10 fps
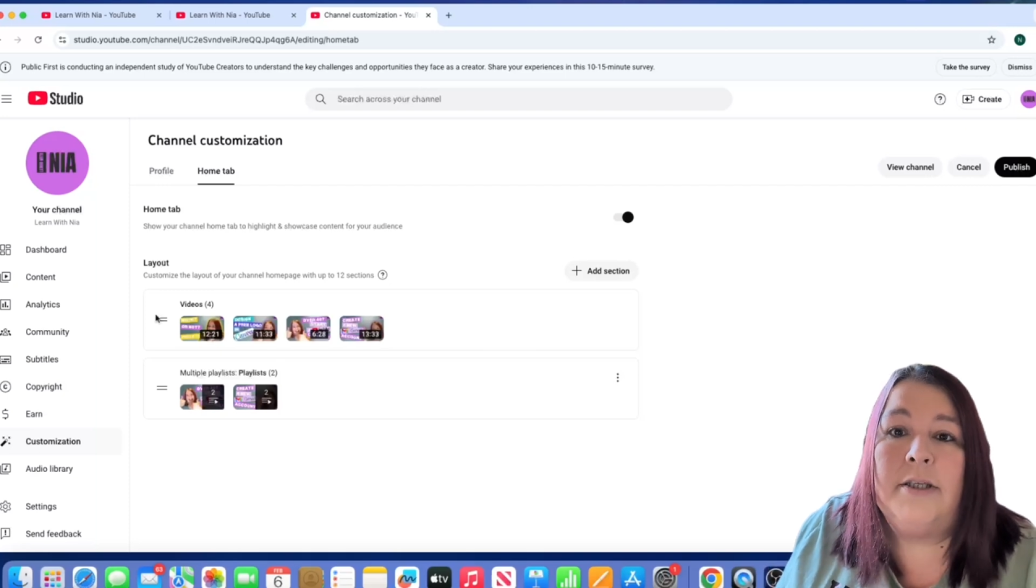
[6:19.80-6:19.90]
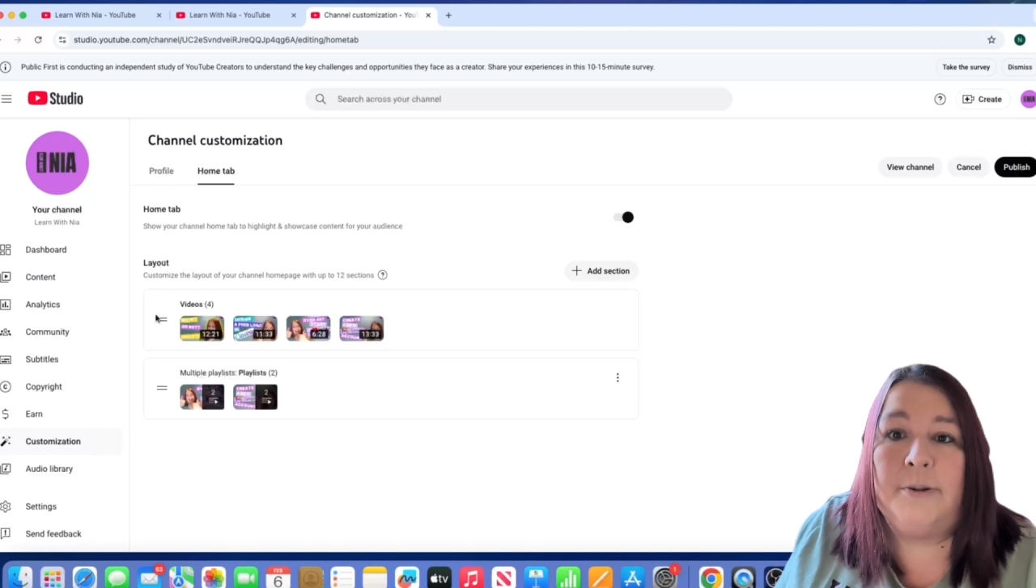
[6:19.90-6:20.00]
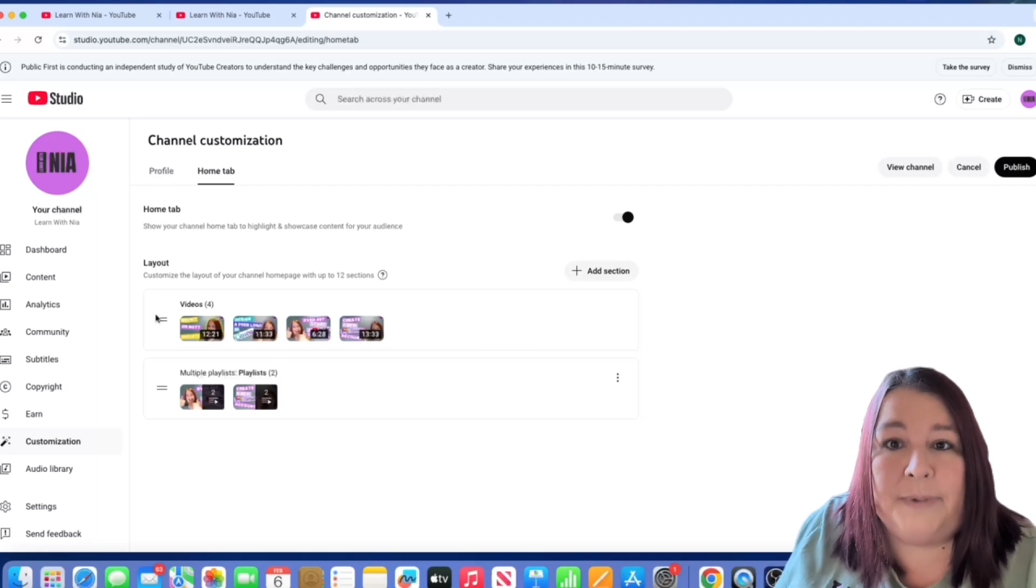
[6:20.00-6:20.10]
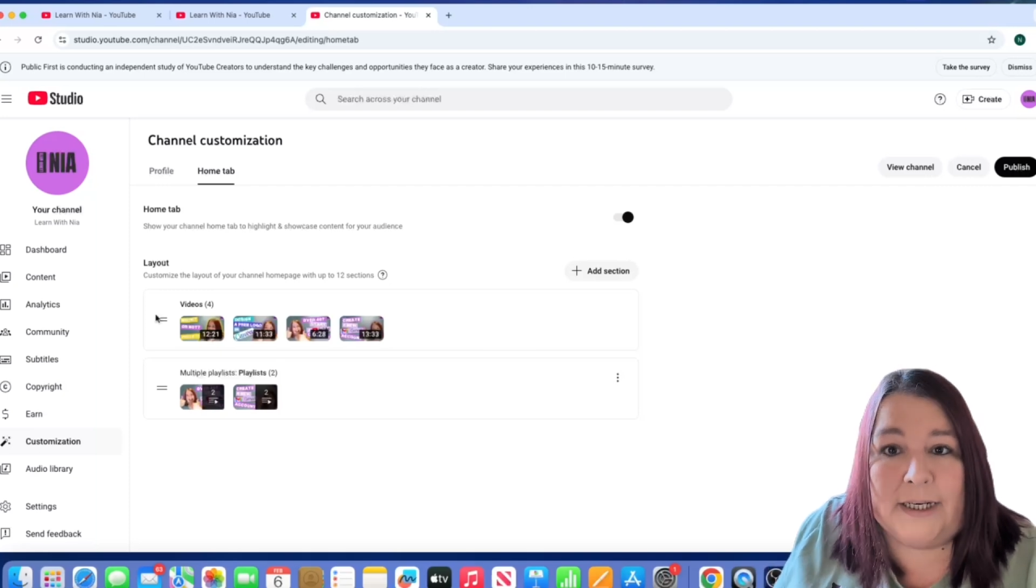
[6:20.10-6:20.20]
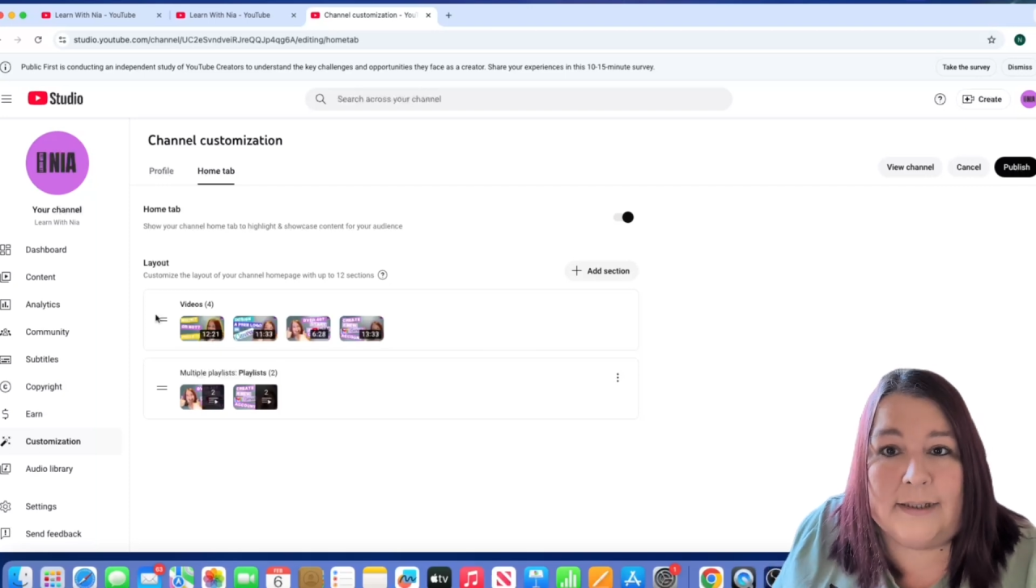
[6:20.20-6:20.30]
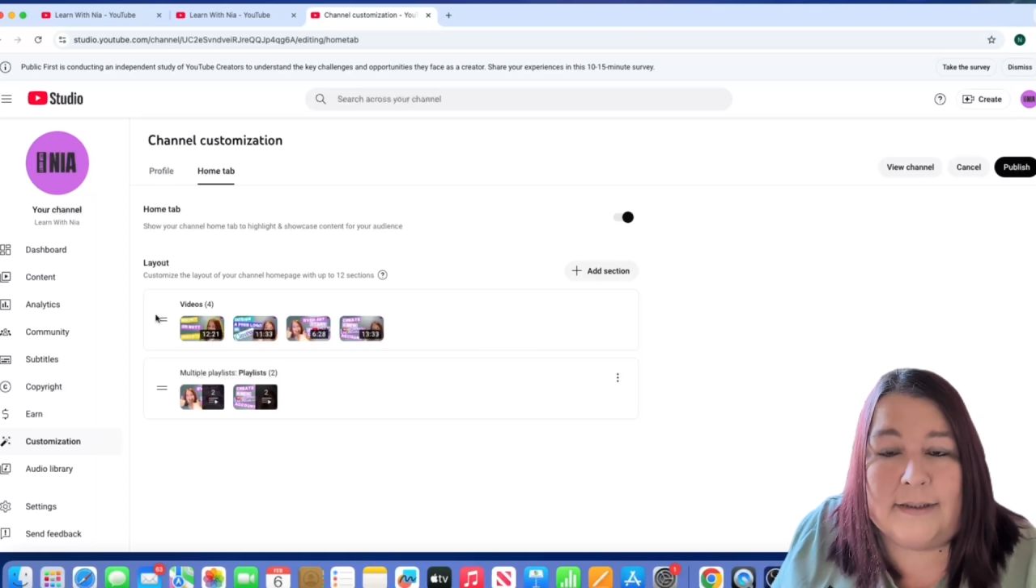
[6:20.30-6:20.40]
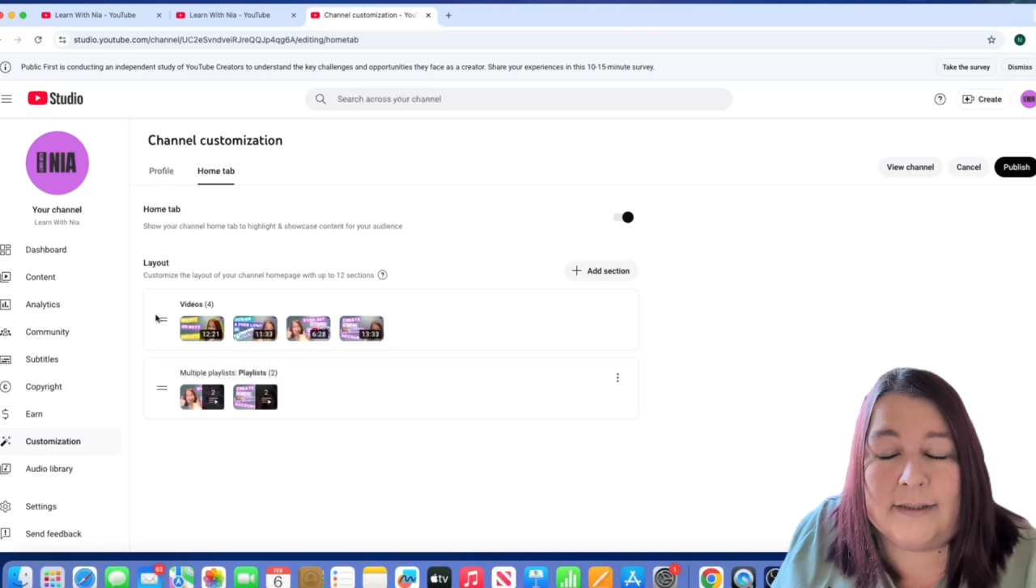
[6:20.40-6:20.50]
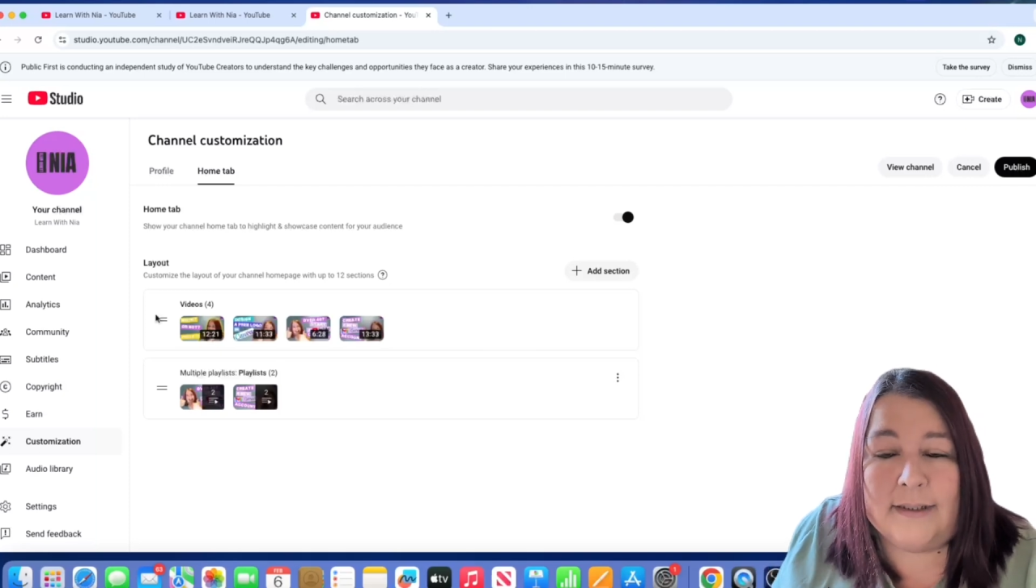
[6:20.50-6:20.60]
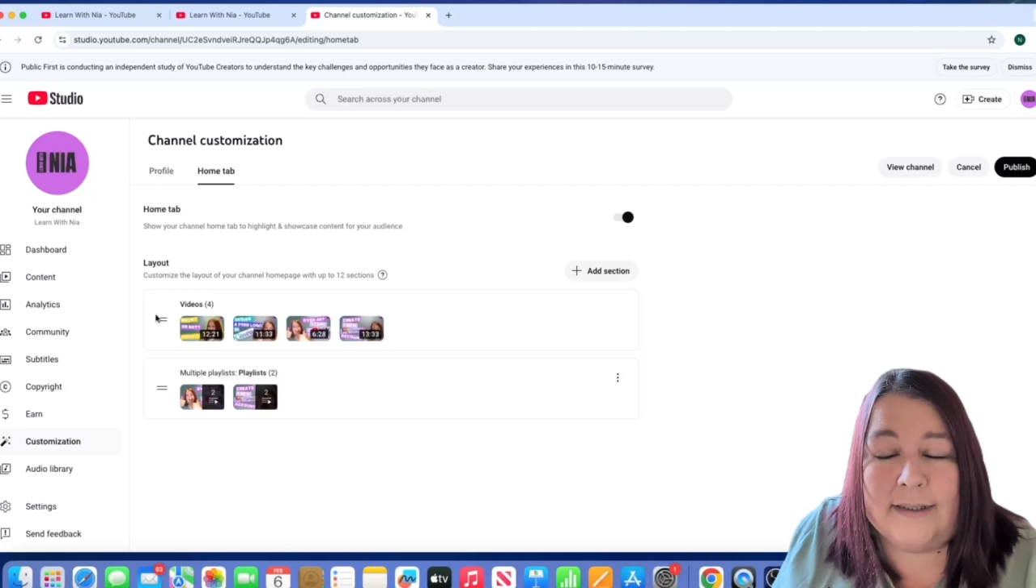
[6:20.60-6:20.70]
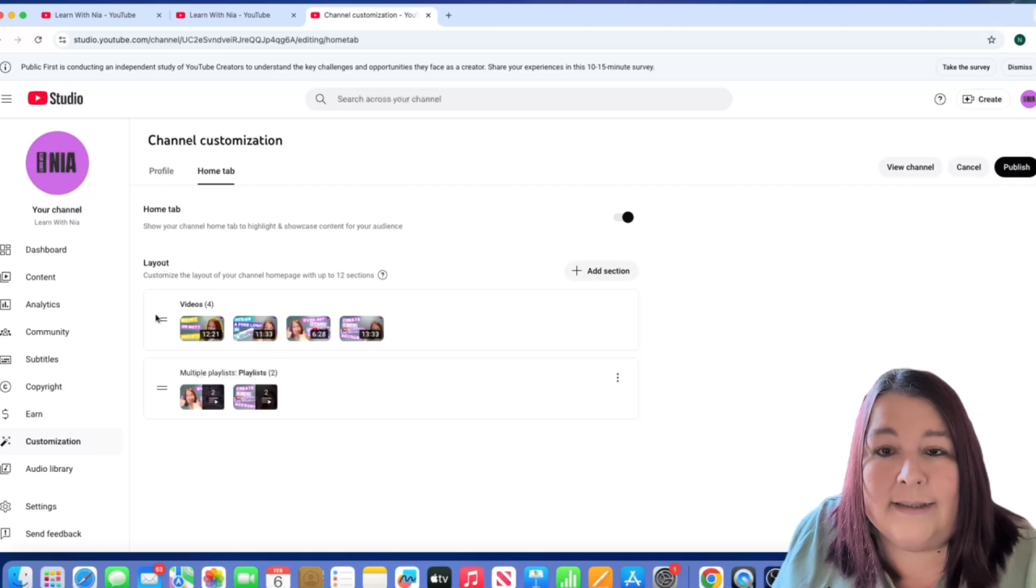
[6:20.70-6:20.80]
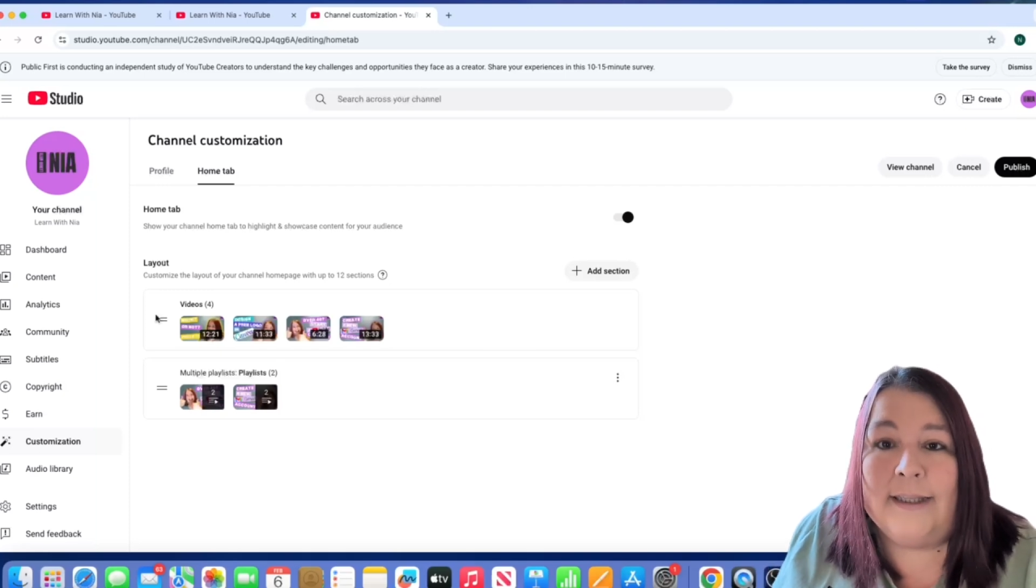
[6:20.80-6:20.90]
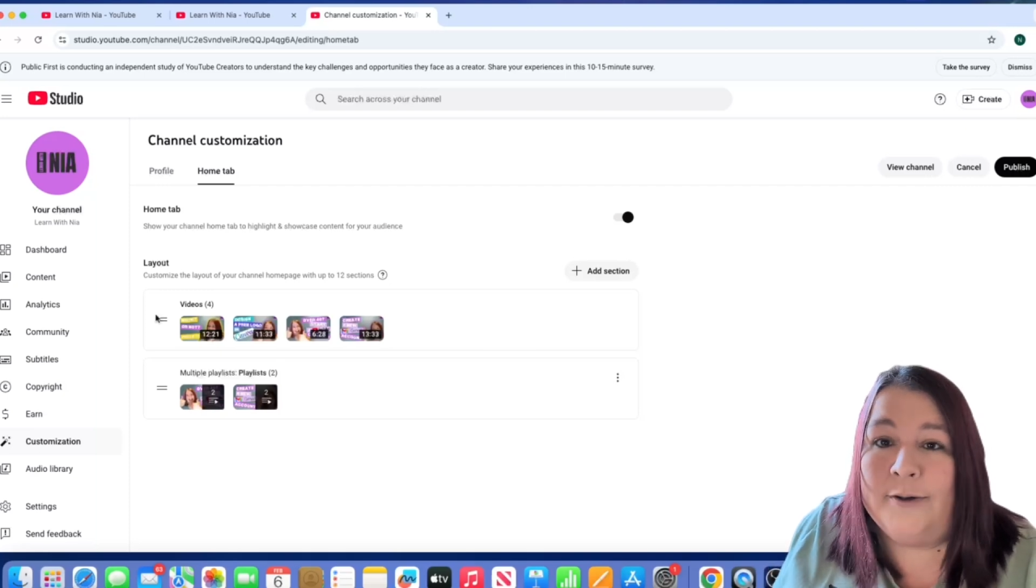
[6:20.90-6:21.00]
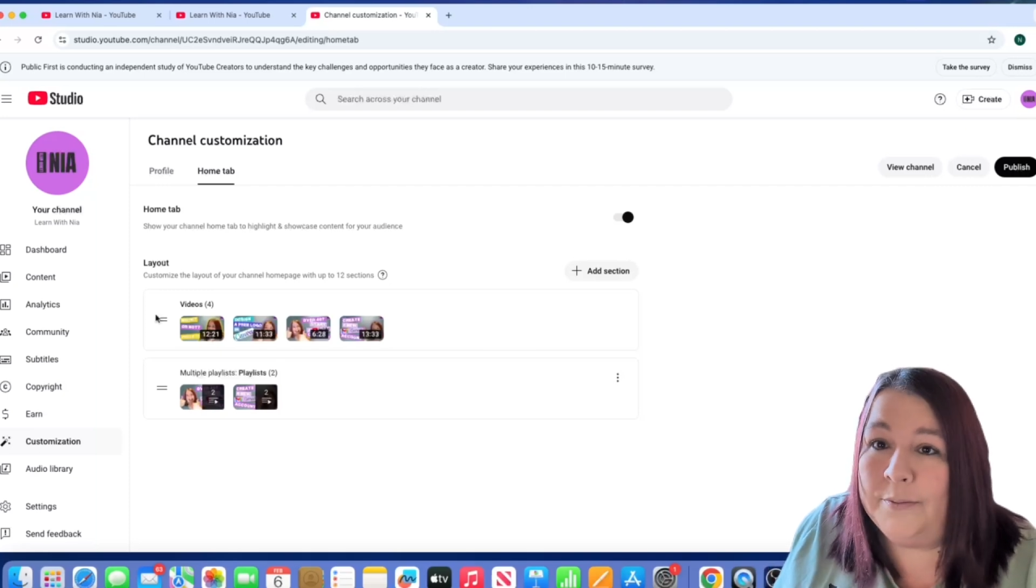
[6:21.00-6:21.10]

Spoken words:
to build their